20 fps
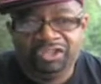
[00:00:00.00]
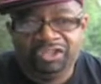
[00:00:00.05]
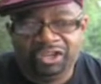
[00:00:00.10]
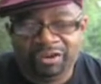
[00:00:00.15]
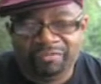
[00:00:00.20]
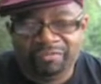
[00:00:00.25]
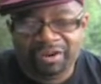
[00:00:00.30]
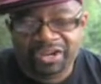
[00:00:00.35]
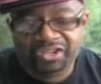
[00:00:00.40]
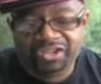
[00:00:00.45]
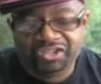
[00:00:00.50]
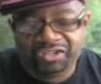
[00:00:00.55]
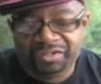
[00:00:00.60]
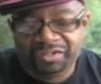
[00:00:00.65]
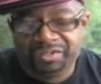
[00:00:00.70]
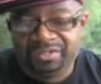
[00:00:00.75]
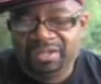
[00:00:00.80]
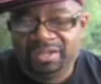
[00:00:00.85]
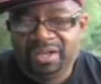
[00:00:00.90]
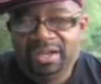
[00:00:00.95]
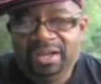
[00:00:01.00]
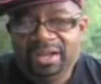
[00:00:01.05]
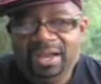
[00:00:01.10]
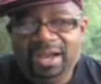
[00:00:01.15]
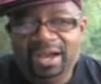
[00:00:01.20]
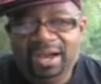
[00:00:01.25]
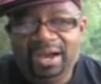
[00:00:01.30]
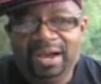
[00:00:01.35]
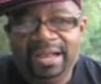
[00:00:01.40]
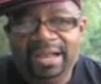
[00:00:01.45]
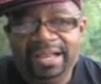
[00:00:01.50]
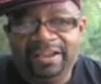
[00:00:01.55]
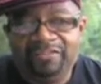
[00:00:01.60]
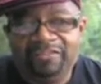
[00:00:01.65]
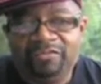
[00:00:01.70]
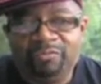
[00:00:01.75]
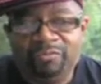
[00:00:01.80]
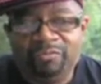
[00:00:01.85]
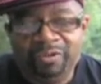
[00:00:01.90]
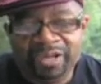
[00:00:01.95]
generation, if
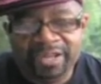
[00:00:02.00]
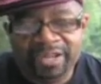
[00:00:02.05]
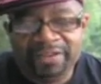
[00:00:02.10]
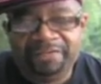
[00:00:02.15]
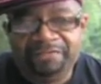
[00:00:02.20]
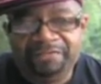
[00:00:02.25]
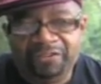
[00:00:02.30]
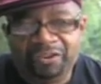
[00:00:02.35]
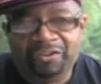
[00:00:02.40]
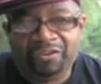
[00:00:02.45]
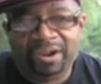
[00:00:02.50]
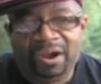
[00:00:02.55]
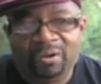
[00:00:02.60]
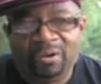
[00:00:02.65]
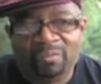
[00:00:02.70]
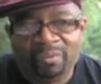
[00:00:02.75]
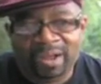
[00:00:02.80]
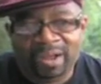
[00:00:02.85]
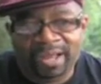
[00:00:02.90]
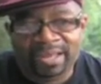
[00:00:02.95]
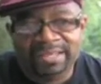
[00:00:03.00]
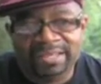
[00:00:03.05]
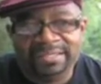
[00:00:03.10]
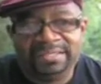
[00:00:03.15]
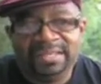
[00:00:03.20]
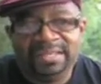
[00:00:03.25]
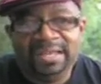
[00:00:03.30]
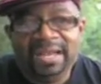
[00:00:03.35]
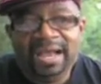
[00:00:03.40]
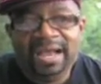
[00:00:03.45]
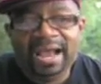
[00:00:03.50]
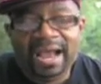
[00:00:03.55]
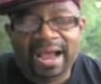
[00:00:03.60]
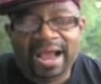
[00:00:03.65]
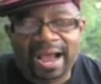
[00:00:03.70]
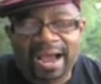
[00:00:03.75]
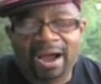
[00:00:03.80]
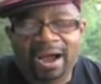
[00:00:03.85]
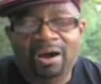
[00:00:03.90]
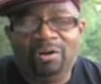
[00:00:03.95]
we figure out ways
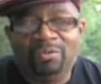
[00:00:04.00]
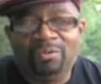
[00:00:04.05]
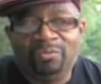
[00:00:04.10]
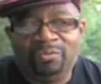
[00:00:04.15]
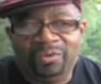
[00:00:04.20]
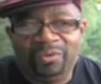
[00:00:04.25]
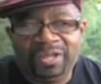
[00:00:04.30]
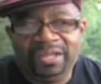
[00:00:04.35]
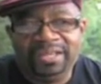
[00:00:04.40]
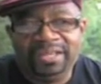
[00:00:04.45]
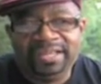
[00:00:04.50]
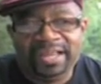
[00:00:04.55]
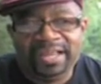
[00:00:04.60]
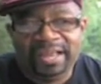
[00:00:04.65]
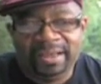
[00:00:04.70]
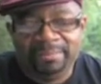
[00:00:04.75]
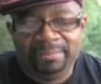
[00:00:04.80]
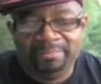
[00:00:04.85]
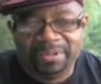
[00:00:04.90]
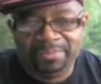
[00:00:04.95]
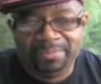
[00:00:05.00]
how we can